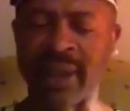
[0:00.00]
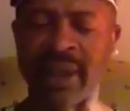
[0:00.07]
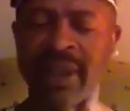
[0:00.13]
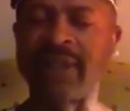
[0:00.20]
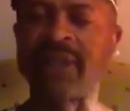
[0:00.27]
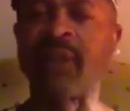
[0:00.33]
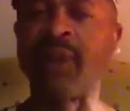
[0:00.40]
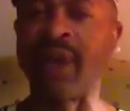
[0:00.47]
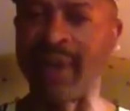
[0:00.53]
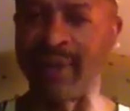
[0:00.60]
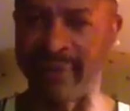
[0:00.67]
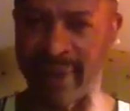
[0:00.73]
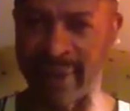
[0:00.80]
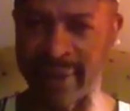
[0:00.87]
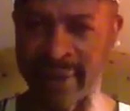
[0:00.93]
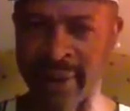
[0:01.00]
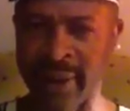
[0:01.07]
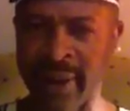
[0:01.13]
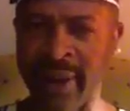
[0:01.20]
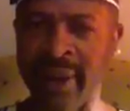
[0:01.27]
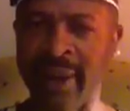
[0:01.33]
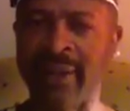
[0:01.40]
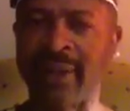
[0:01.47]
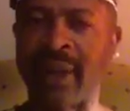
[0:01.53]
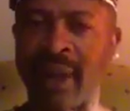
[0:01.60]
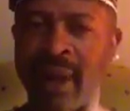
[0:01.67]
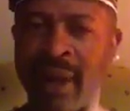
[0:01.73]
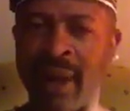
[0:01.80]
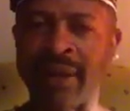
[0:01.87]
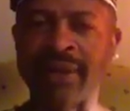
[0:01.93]
It's irrelevant. The
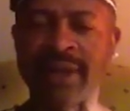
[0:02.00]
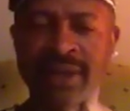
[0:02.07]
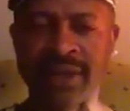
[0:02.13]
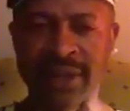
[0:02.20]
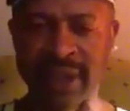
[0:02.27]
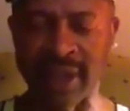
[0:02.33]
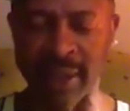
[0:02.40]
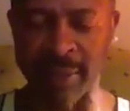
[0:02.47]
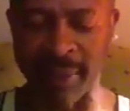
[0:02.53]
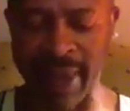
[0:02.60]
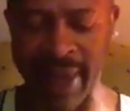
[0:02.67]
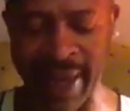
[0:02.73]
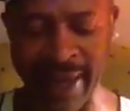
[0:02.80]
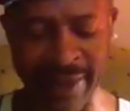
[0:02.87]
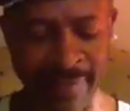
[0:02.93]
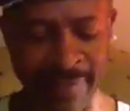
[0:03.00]
laws still apply.